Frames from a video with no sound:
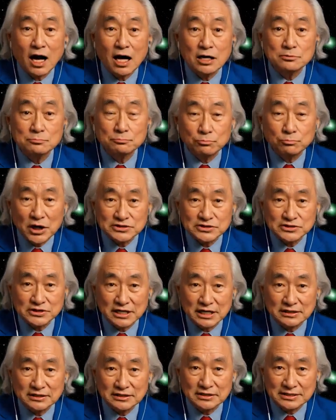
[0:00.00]
it all
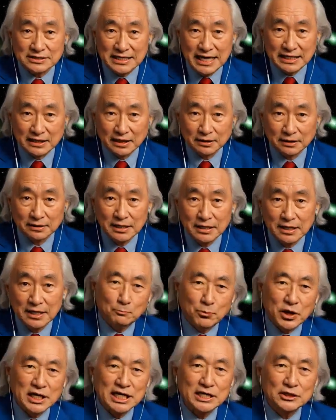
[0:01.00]
remained in a relatively
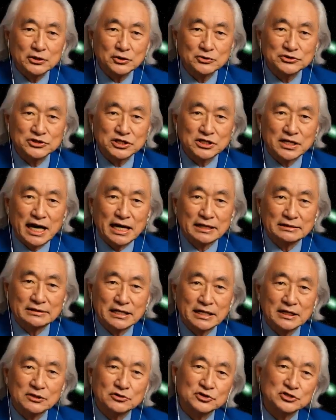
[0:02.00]
flat
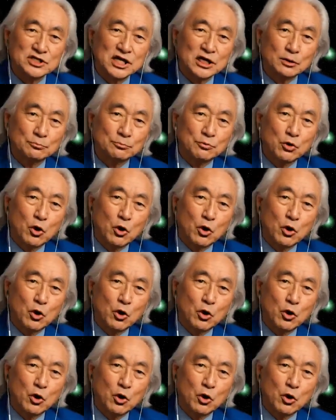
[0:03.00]
disk shape.